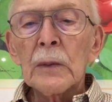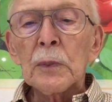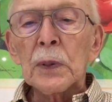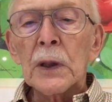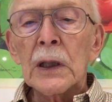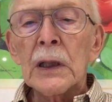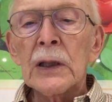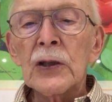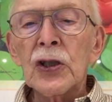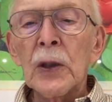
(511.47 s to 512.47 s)

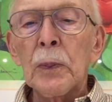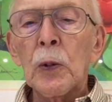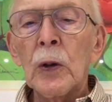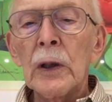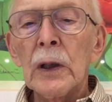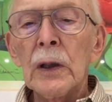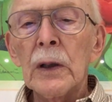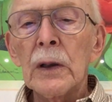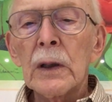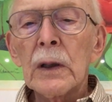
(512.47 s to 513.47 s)
plain
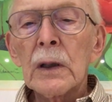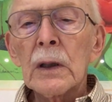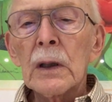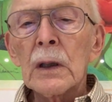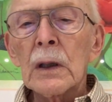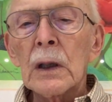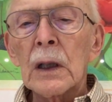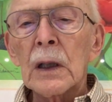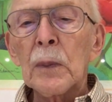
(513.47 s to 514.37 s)
chipware on